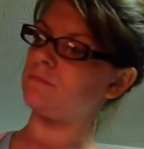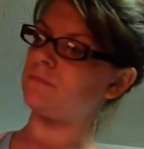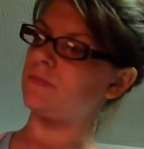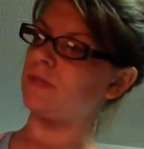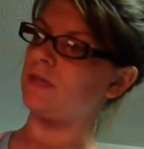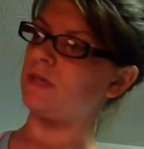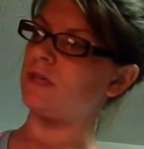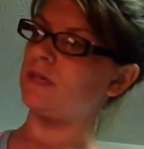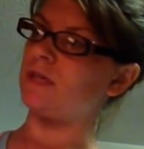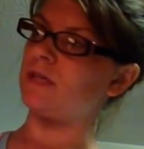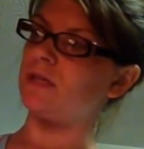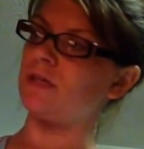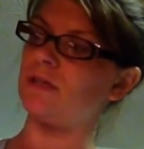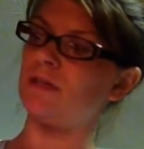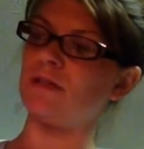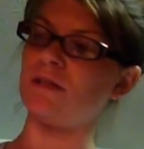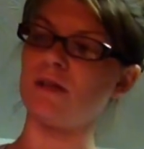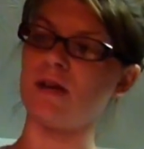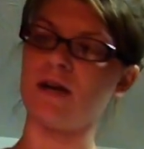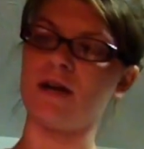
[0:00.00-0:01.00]

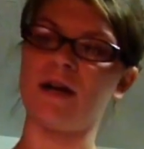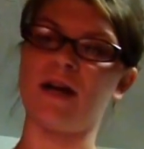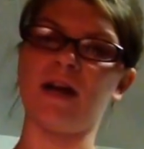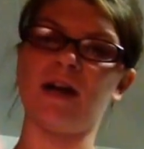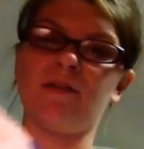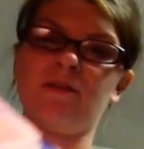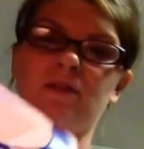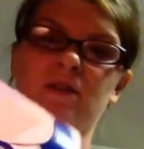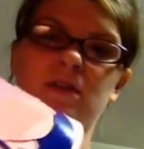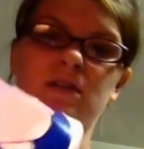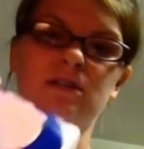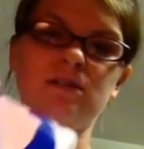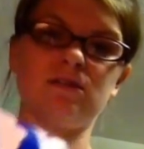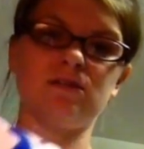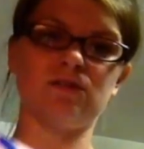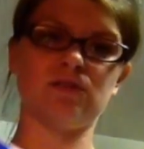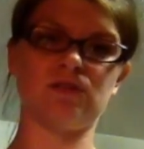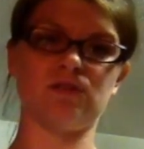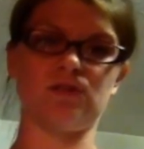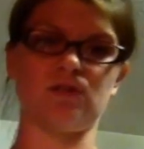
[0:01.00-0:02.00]
And I have it
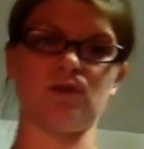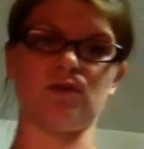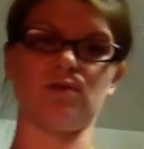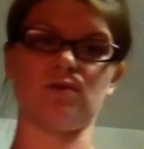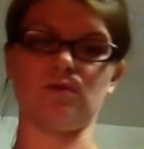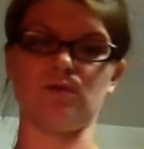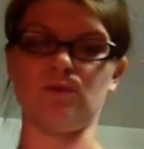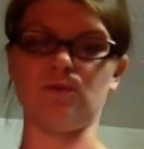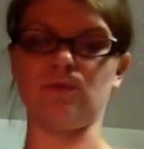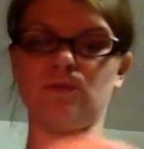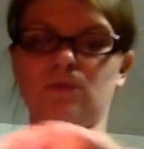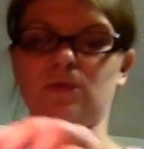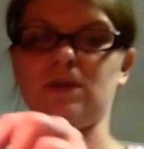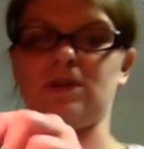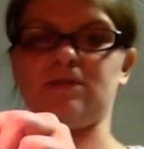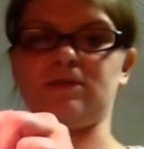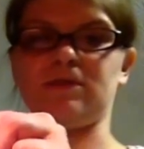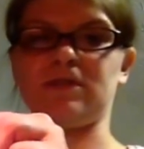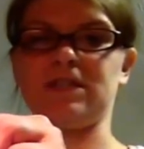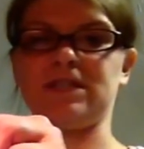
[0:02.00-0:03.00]
so
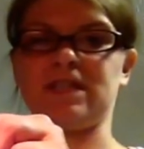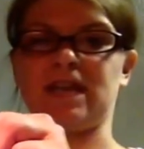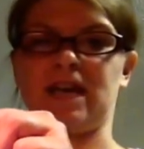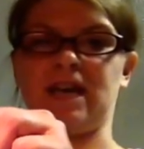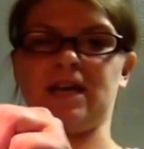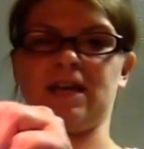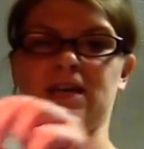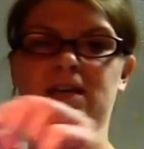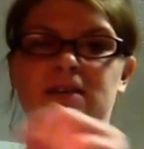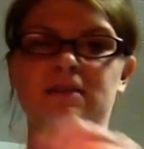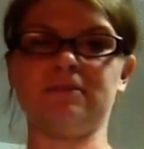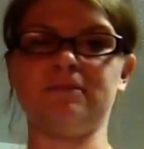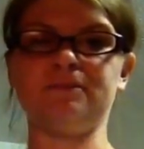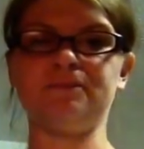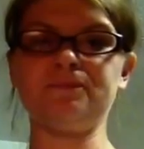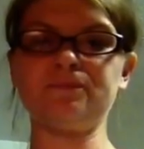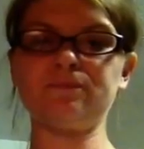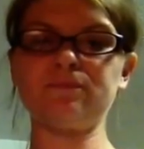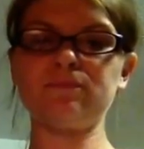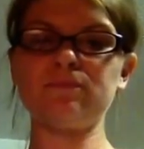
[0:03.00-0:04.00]
whenever it's hanging,
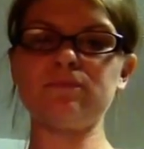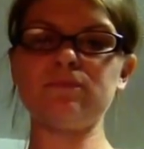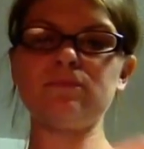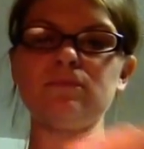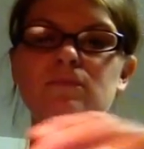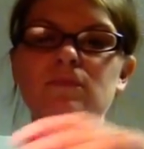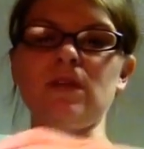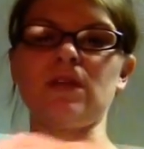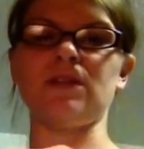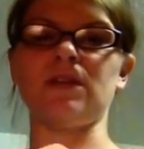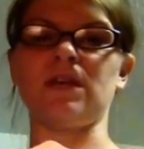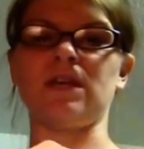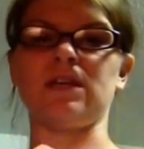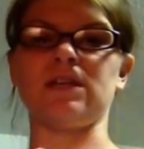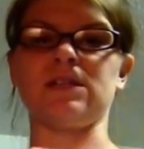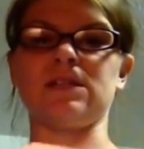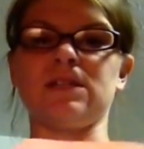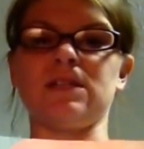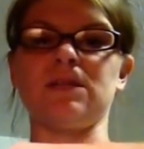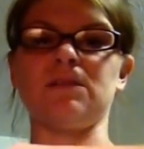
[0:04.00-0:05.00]
they
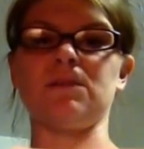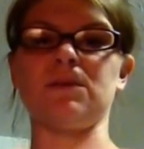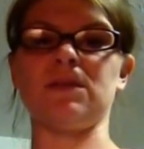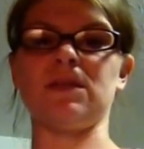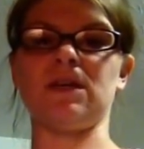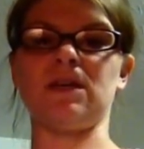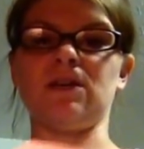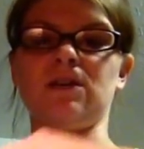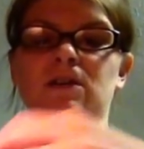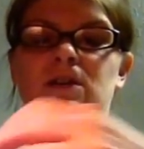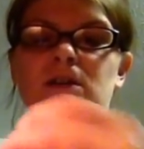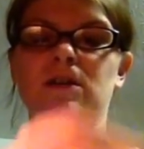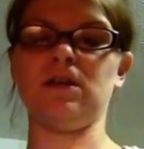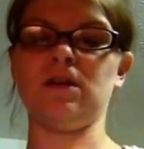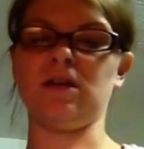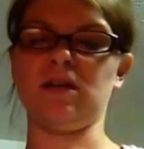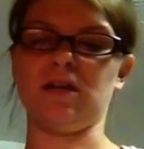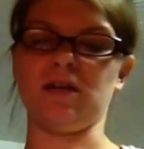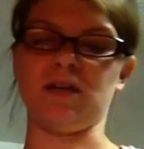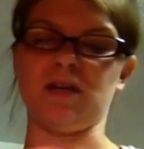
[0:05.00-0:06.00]
can sleep in there.
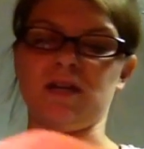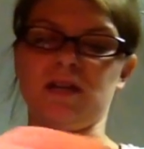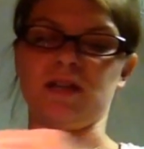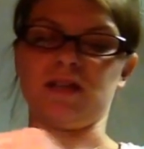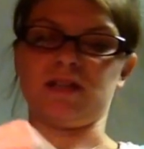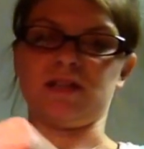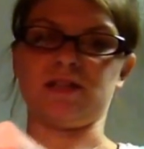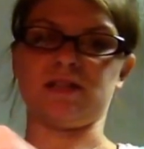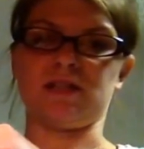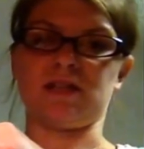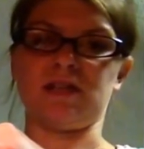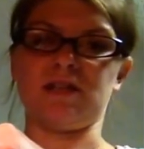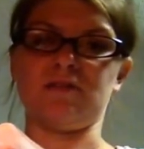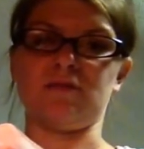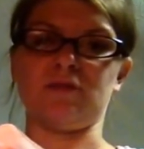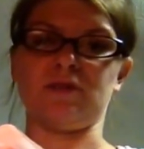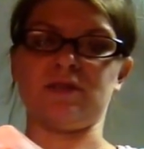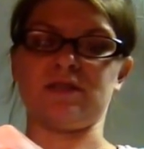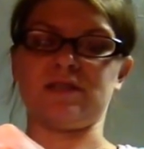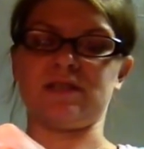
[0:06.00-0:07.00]
And this is kind of
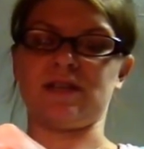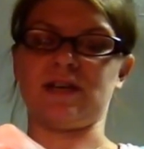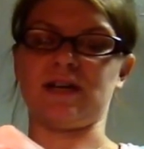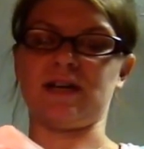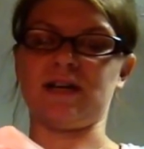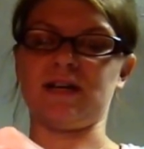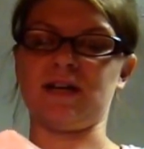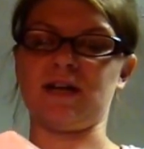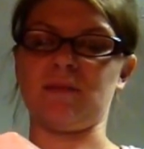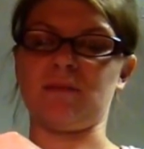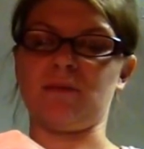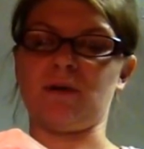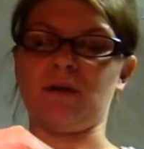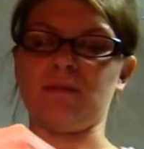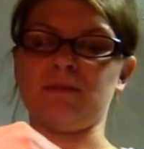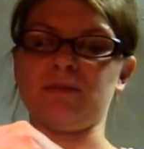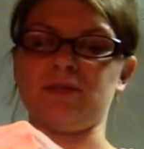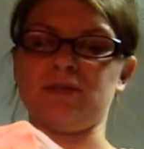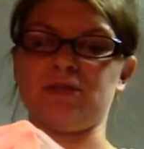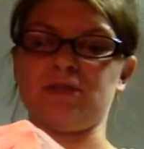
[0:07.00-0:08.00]
on the side. I
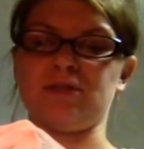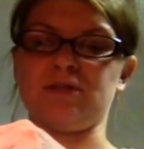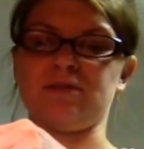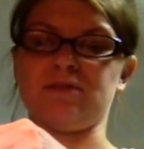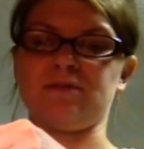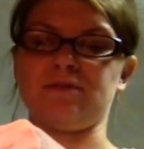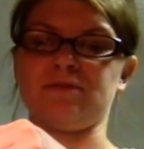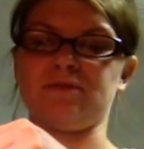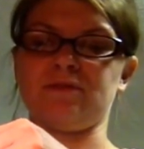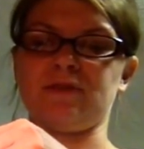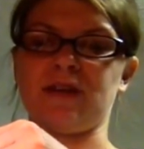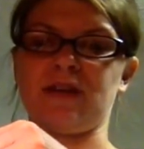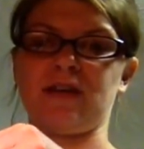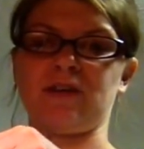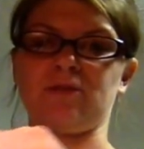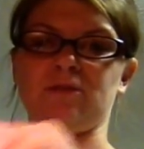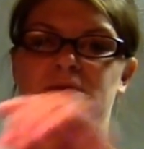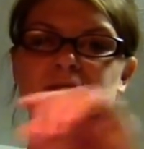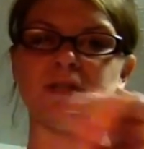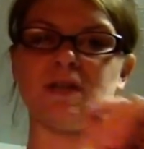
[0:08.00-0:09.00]
probably should have
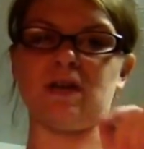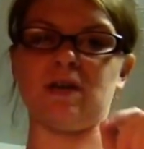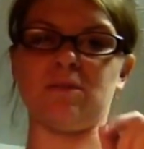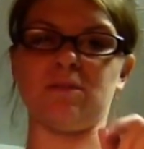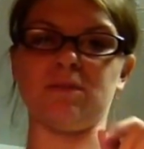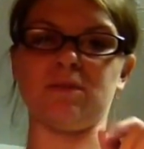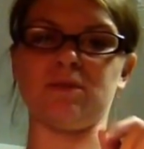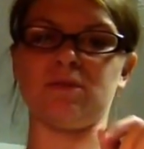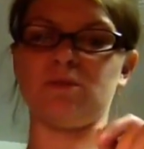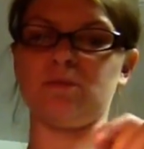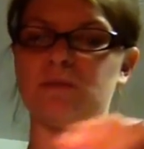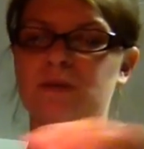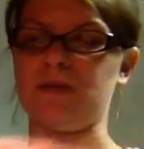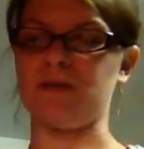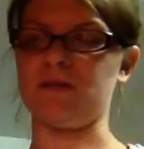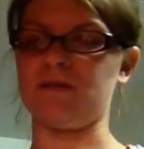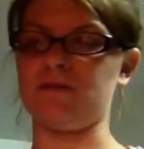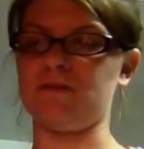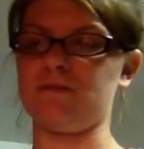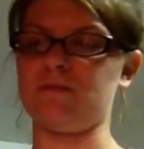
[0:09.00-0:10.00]
angled it up a little
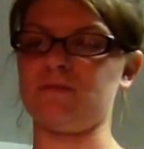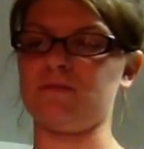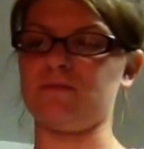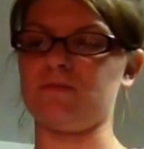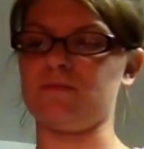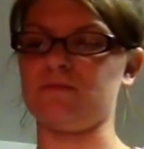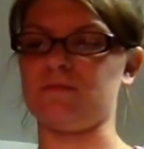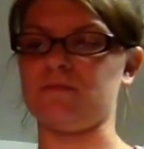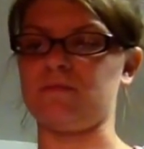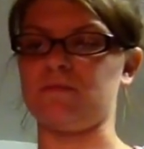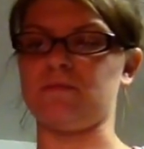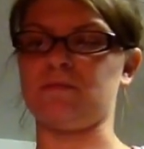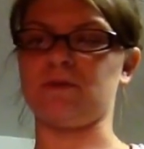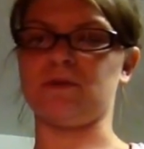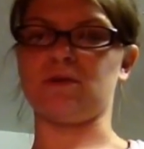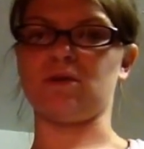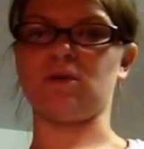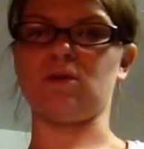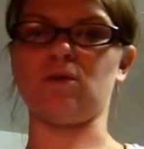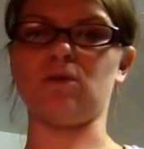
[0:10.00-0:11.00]
bit and
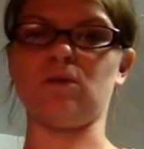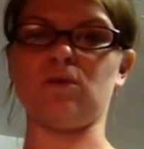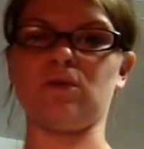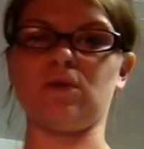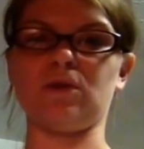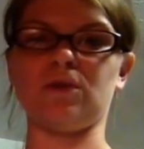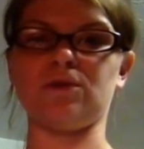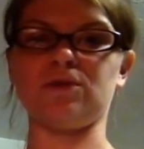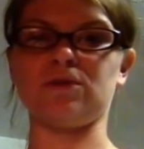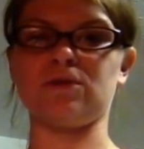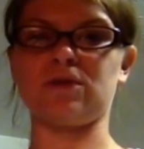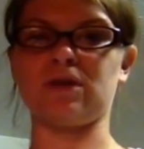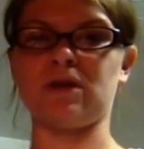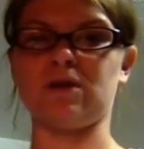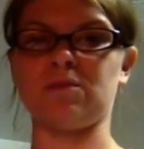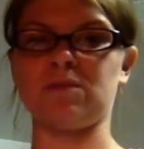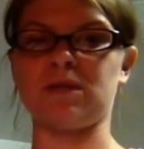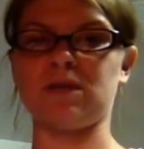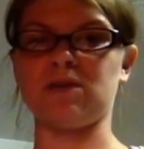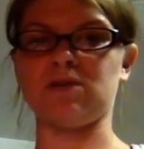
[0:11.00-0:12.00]
put the hole closer to
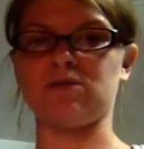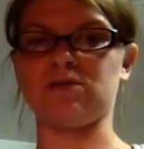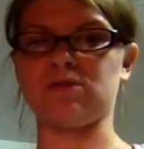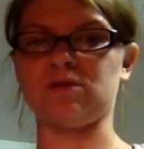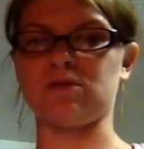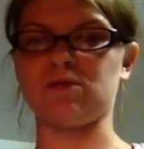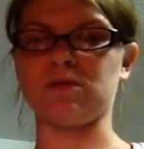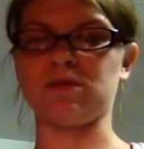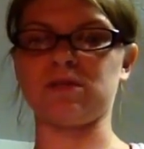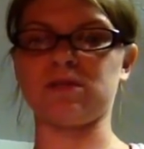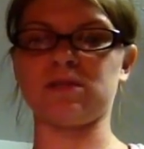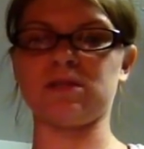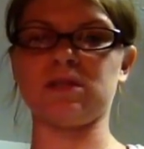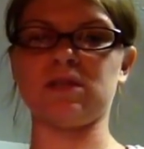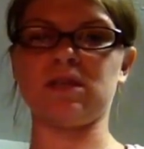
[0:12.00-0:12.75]
up here so it's